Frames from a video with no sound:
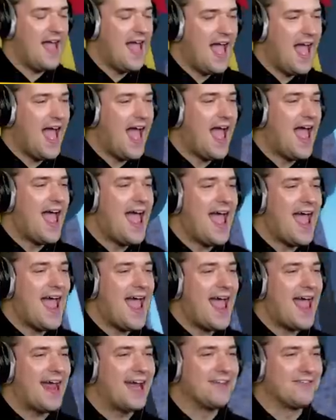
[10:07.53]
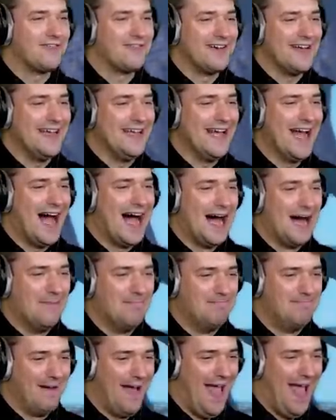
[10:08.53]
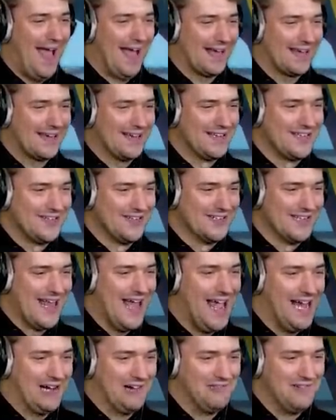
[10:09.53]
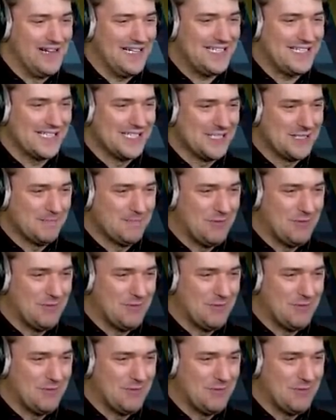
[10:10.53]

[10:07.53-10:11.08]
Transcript: And we are back. Do you like witch's